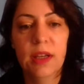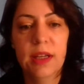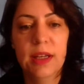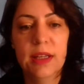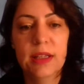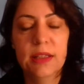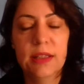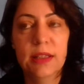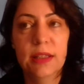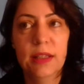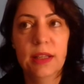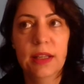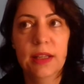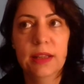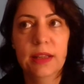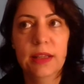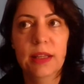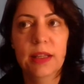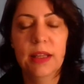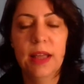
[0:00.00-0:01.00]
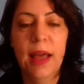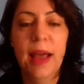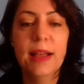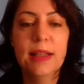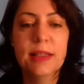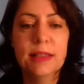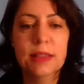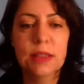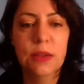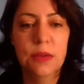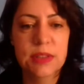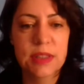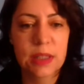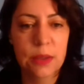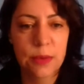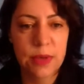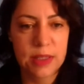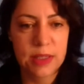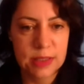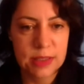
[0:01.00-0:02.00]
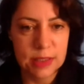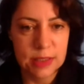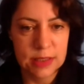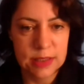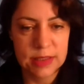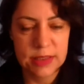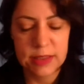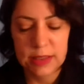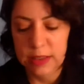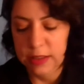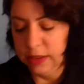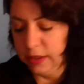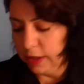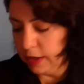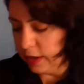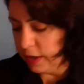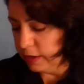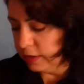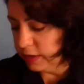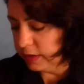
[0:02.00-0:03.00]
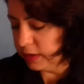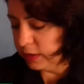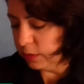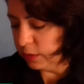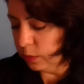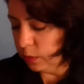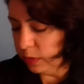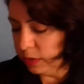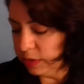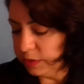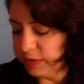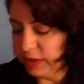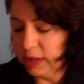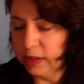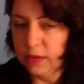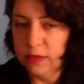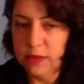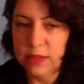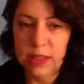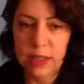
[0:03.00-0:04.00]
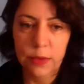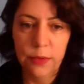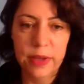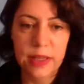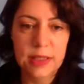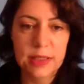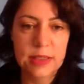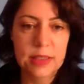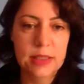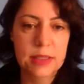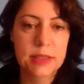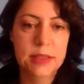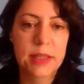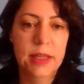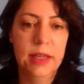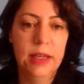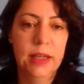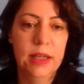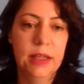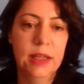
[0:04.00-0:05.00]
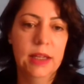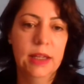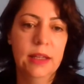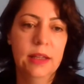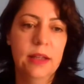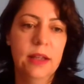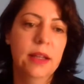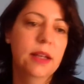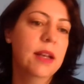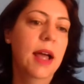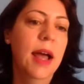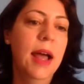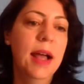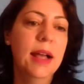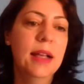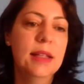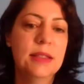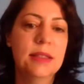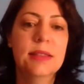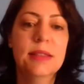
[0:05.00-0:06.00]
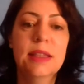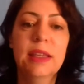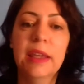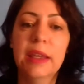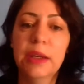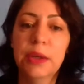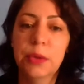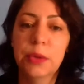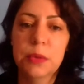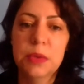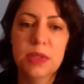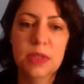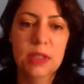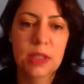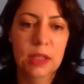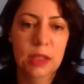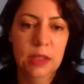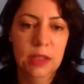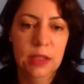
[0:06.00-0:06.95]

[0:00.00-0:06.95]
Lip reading: and it has consequences. So one of the consequences that it has is guilt.